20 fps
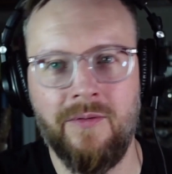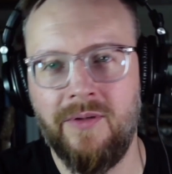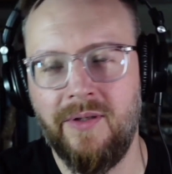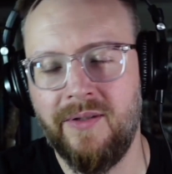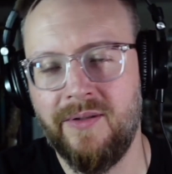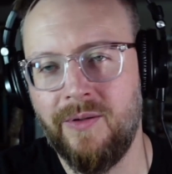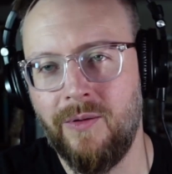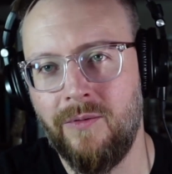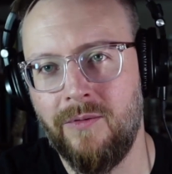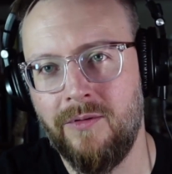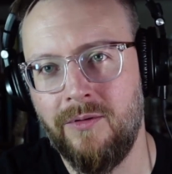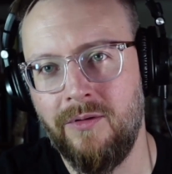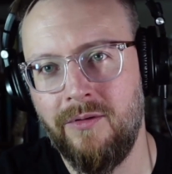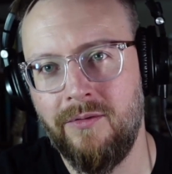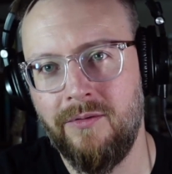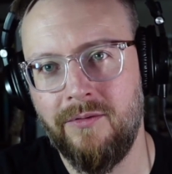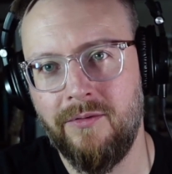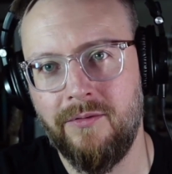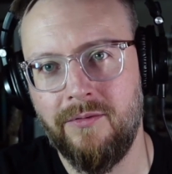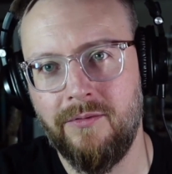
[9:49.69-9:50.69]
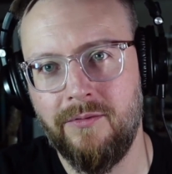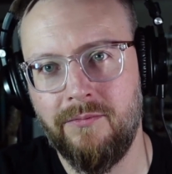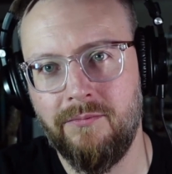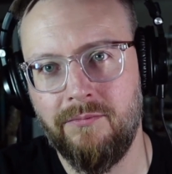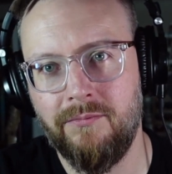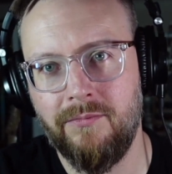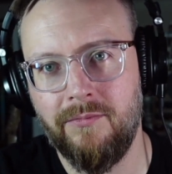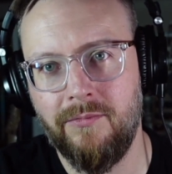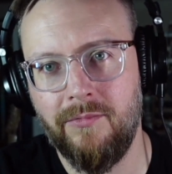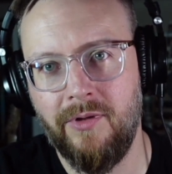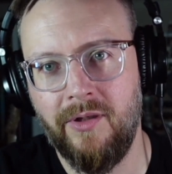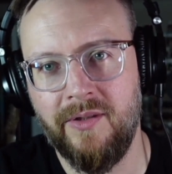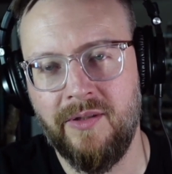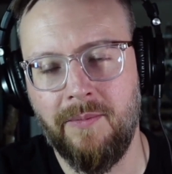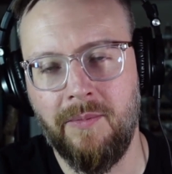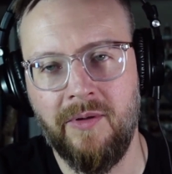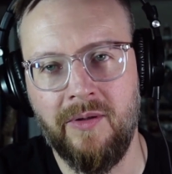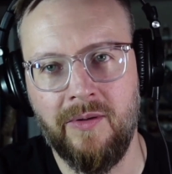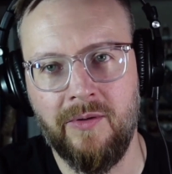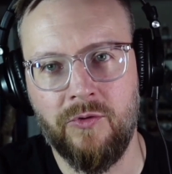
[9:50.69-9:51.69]
as it were. It's
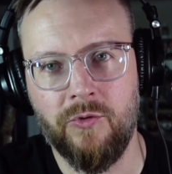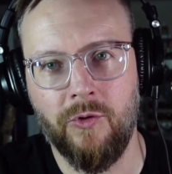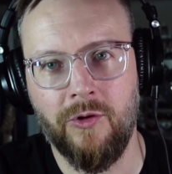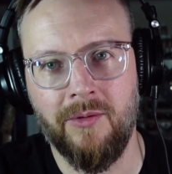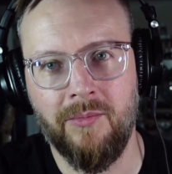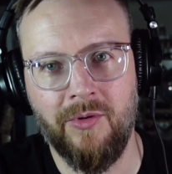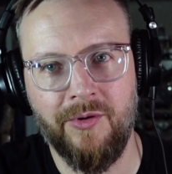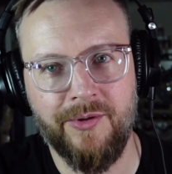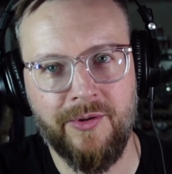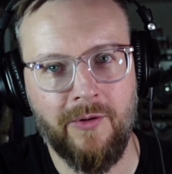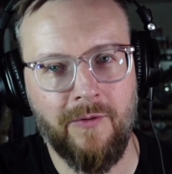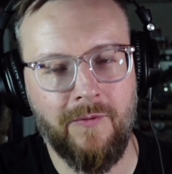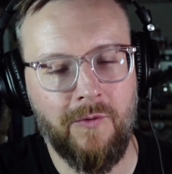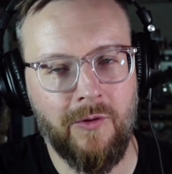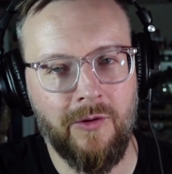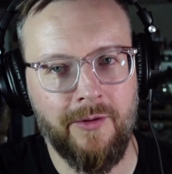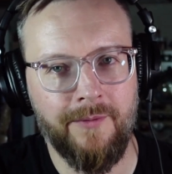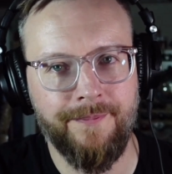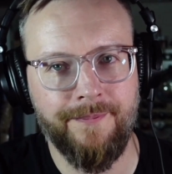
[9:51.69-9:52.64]
been enjoyable so far.